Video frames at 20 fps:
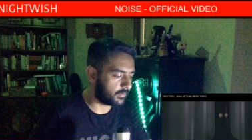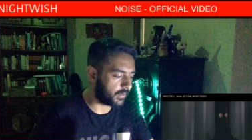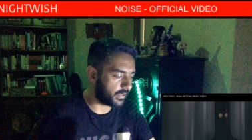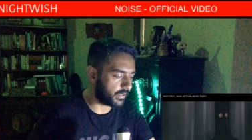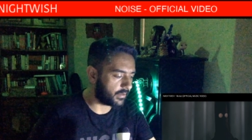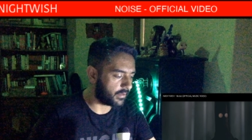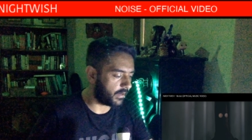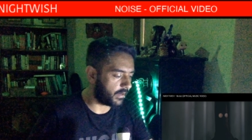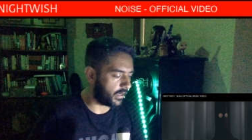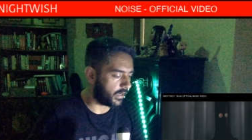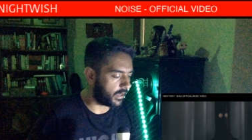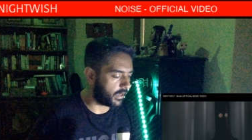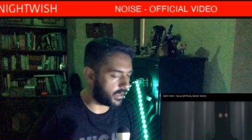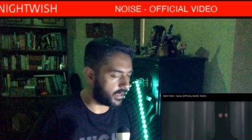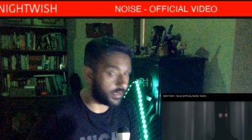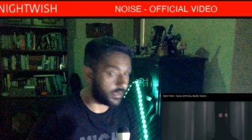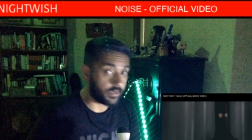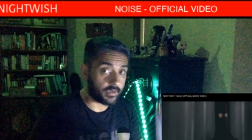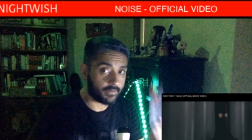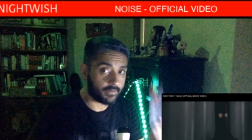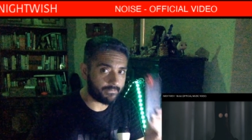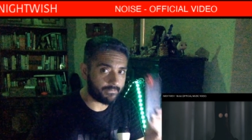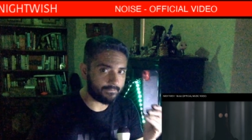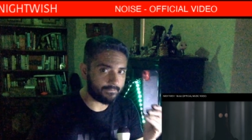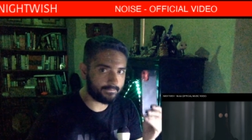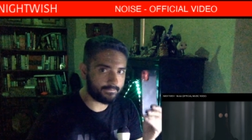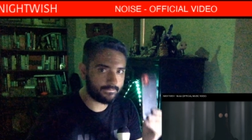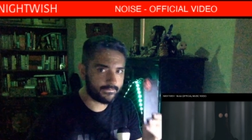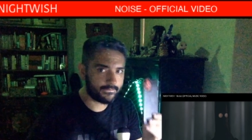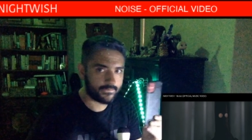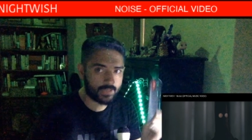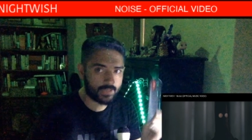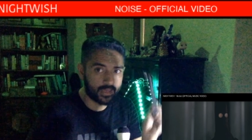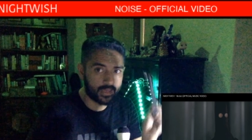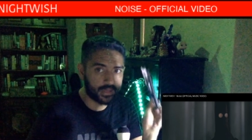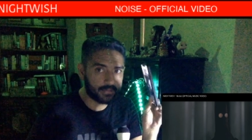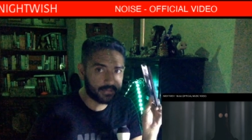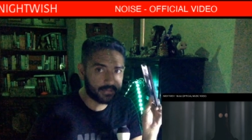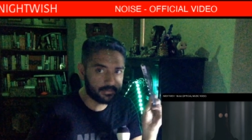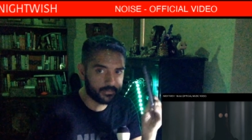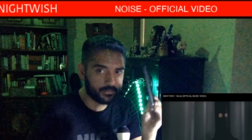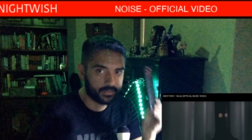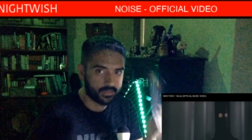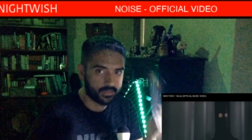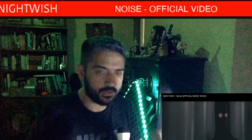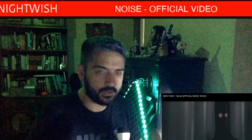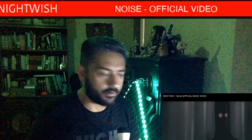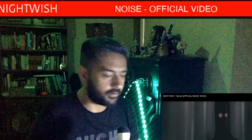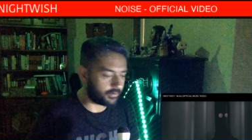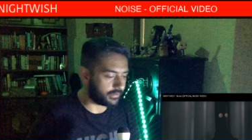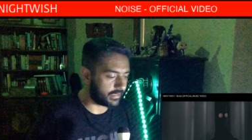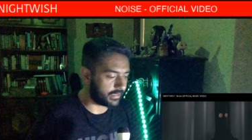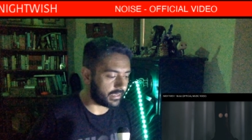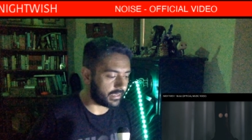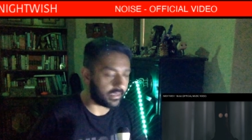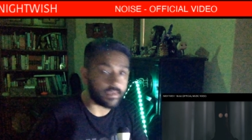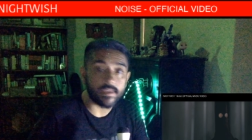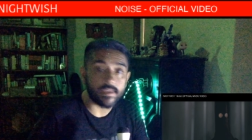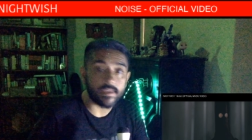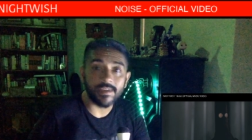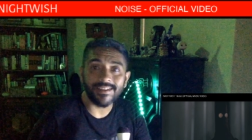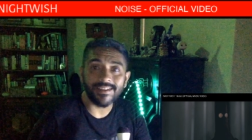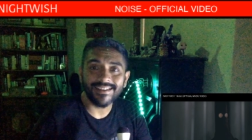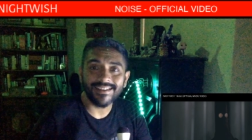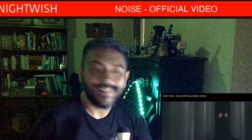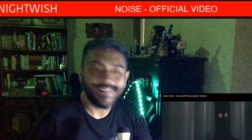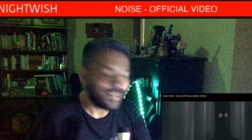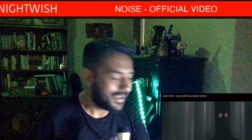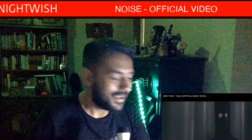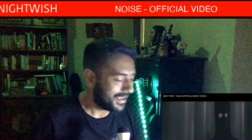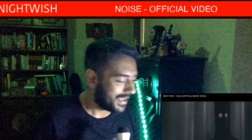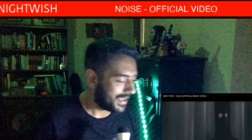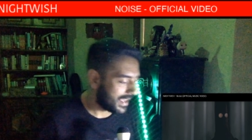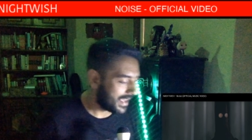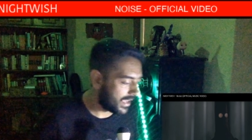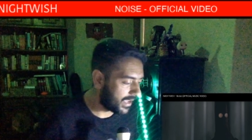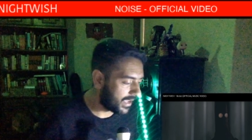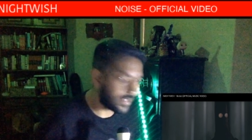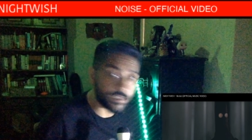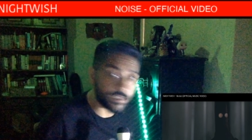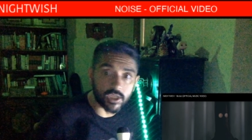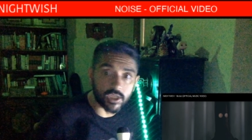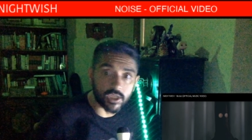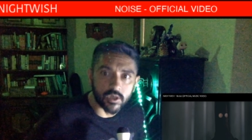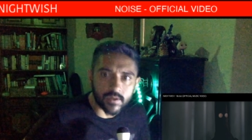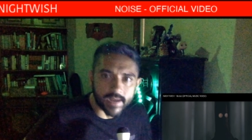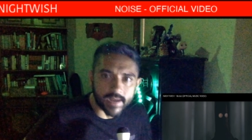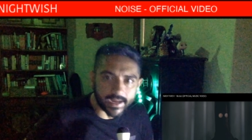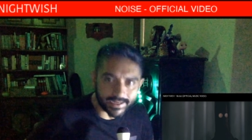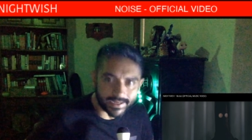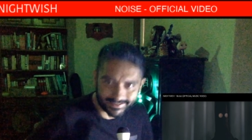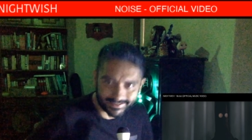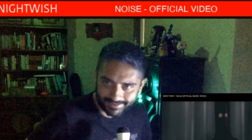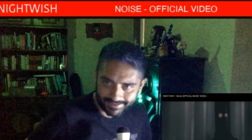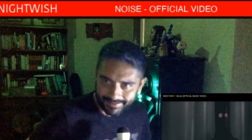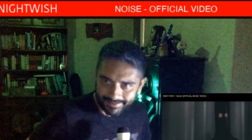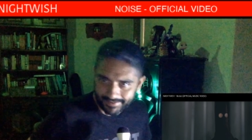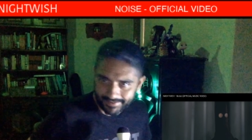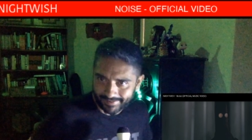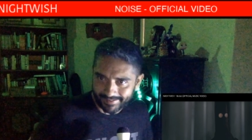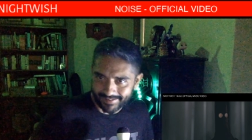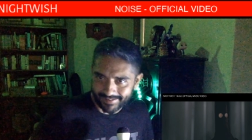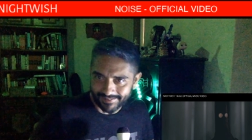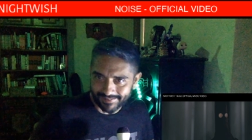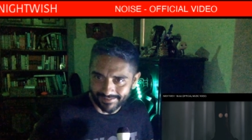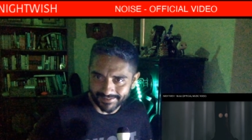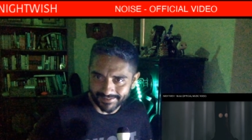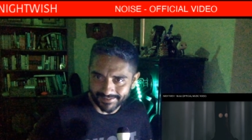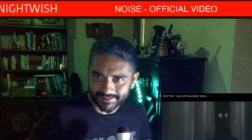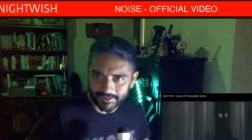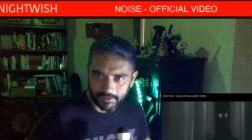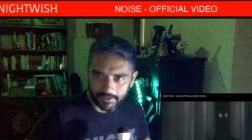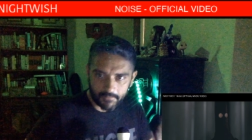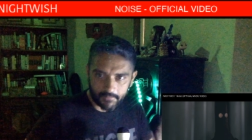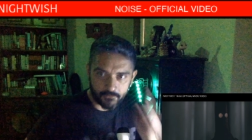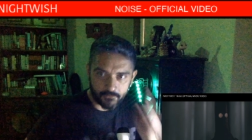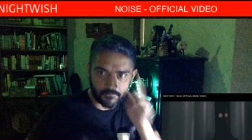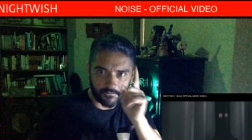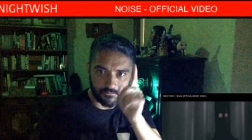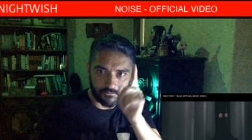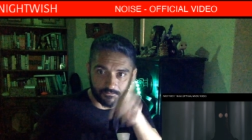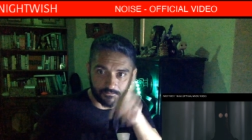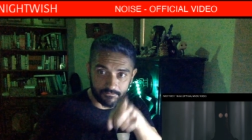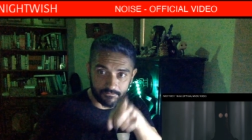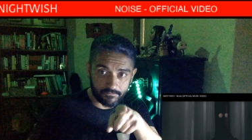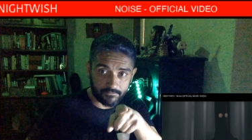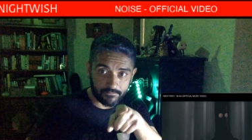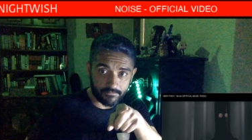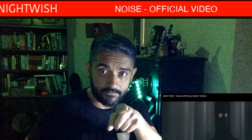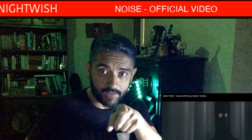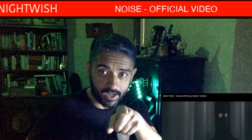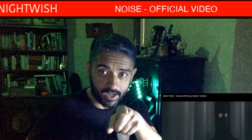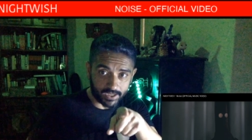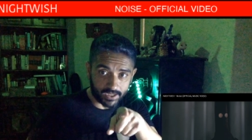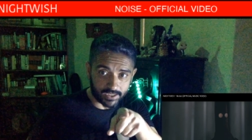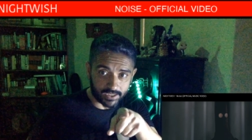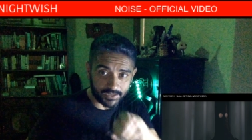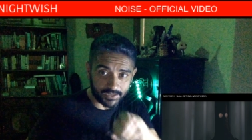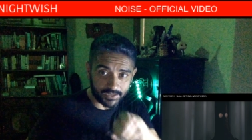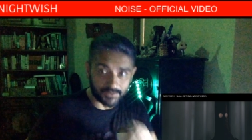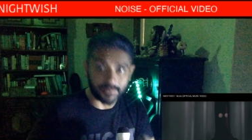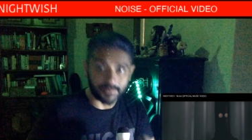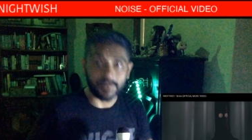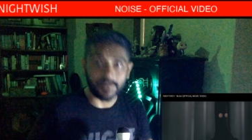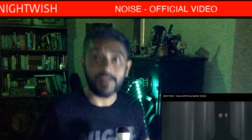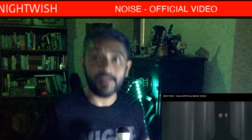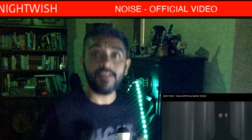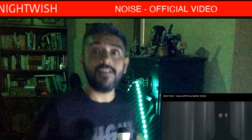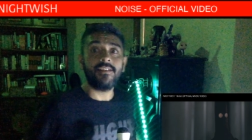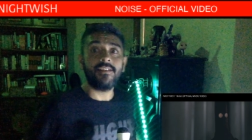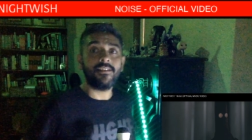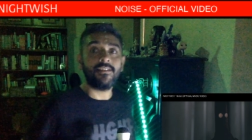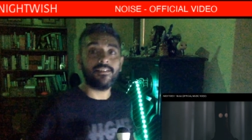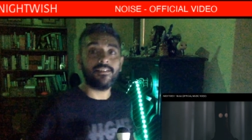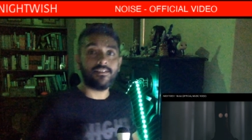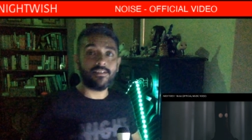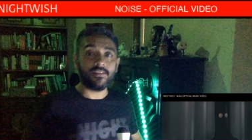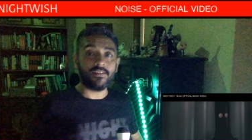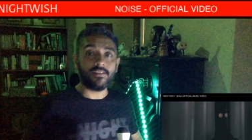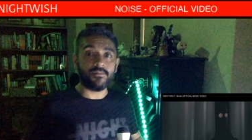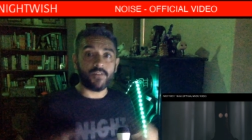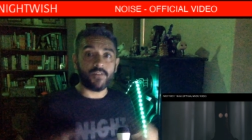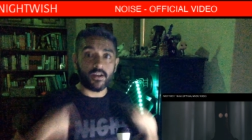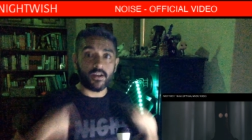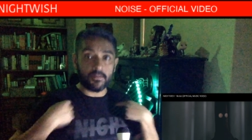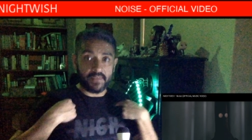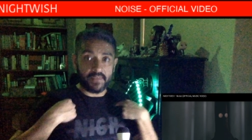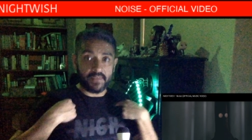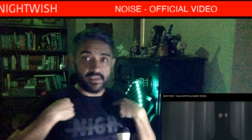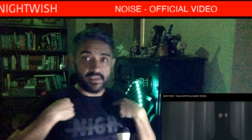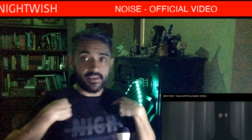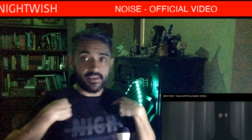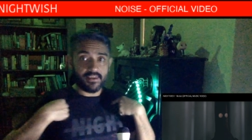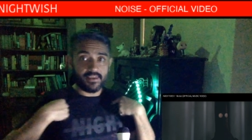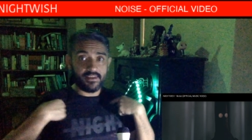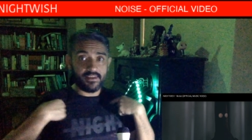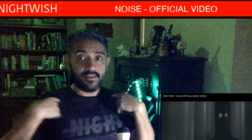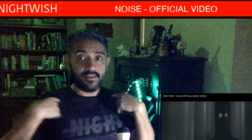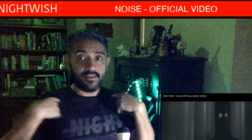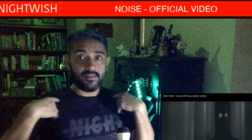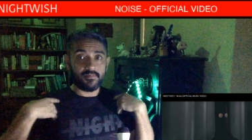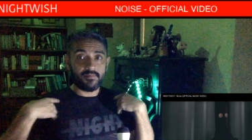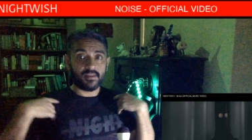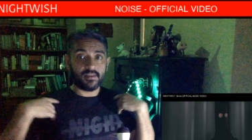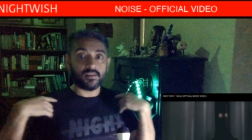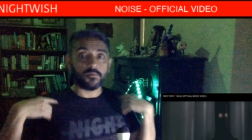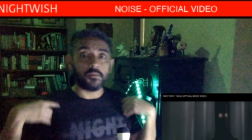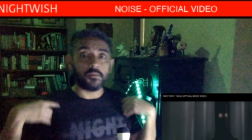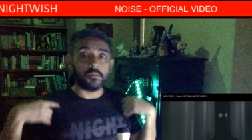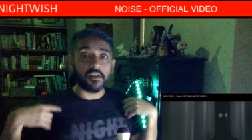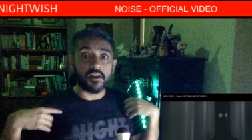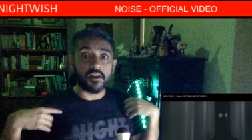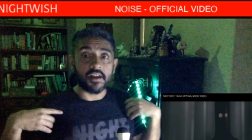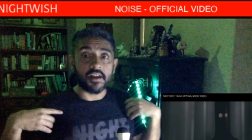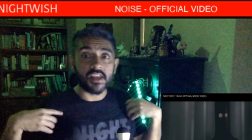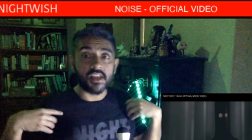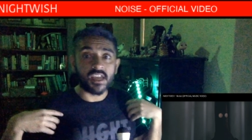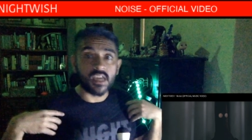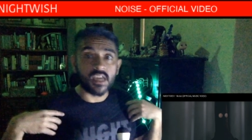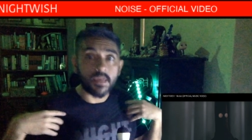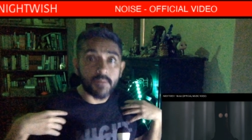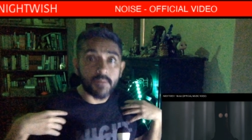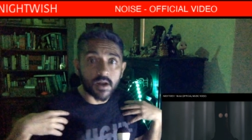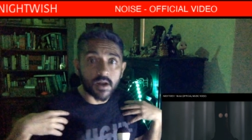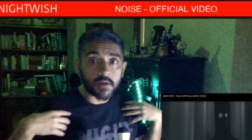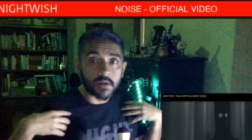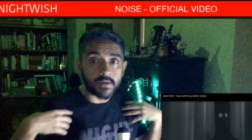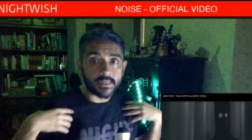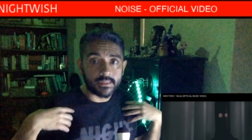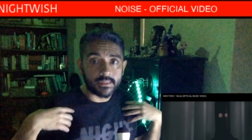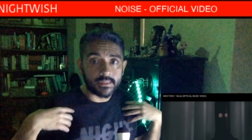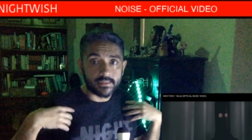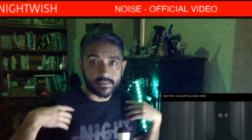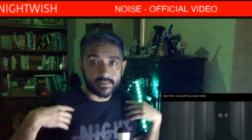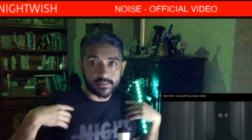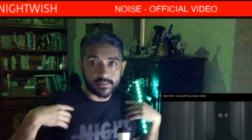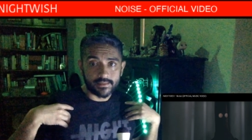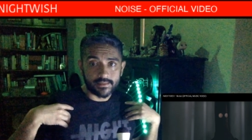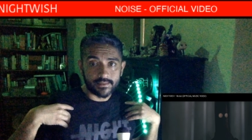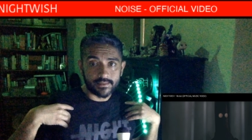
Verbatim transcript: By the way, I'm here all day, and you guys are here, so fuck you and fuck me because we are hypocrites.